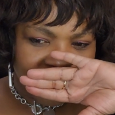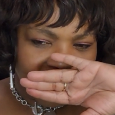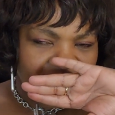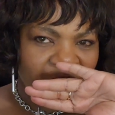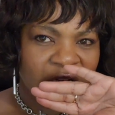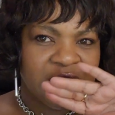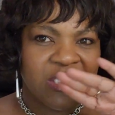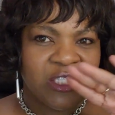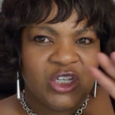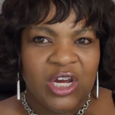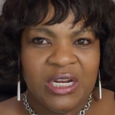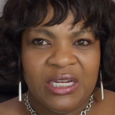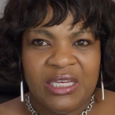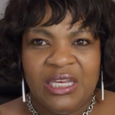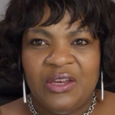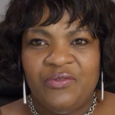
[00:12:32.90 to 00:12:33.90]
Because it's going
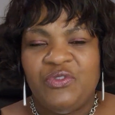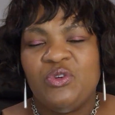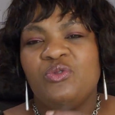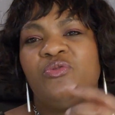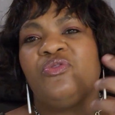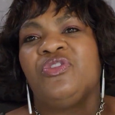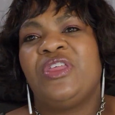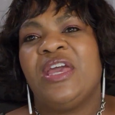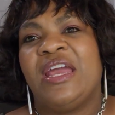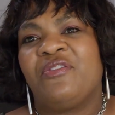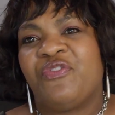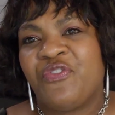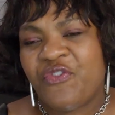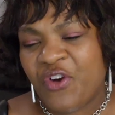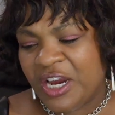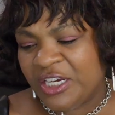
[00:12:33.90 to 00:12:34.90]
to give you that
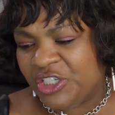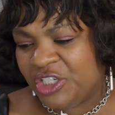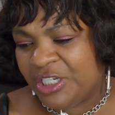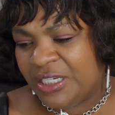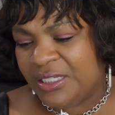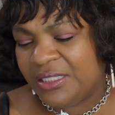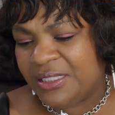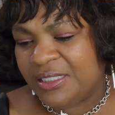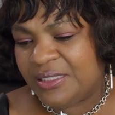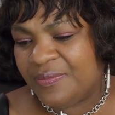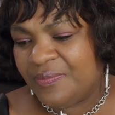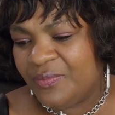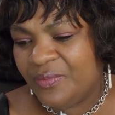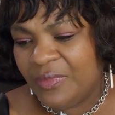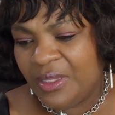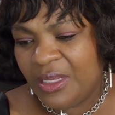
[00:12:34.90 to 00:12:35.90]
freshness.
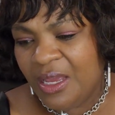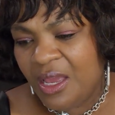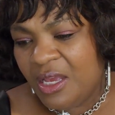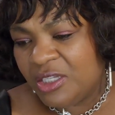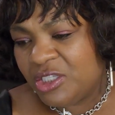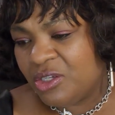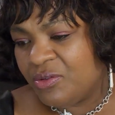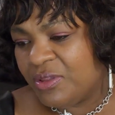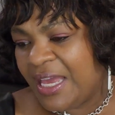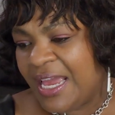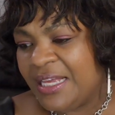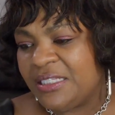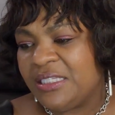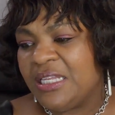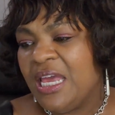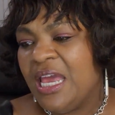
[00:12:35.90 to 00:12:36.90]
So
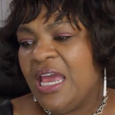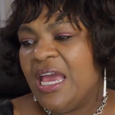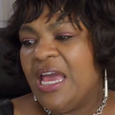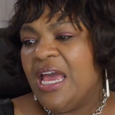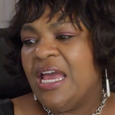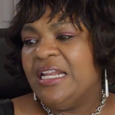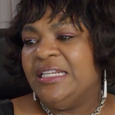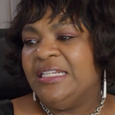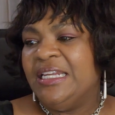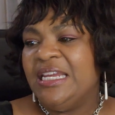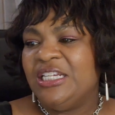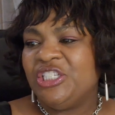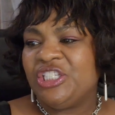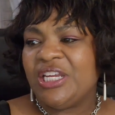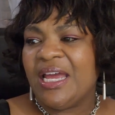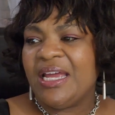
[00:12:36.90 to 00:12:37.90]
that's
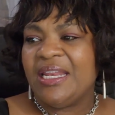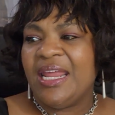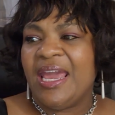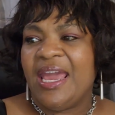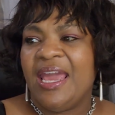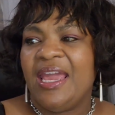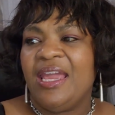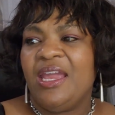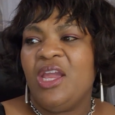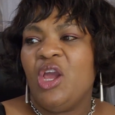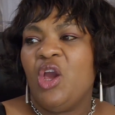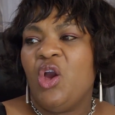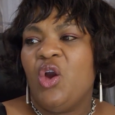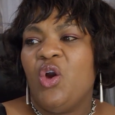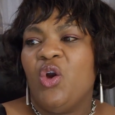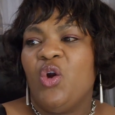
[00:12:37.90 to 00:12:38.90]
Nishane
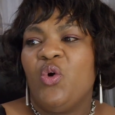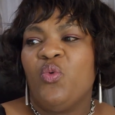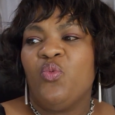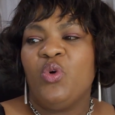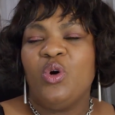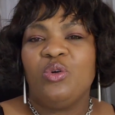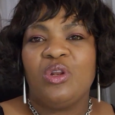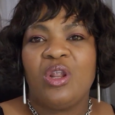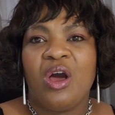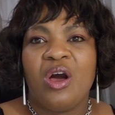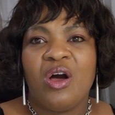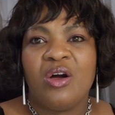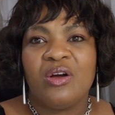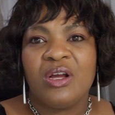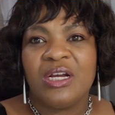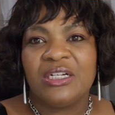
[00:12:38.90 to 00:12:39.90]

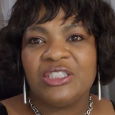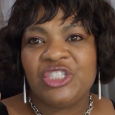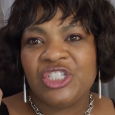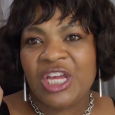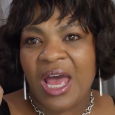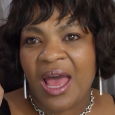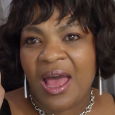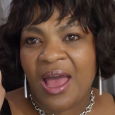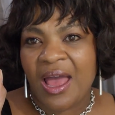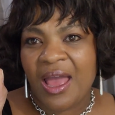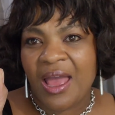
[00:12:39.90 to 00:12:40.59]
Wūlóng Chai.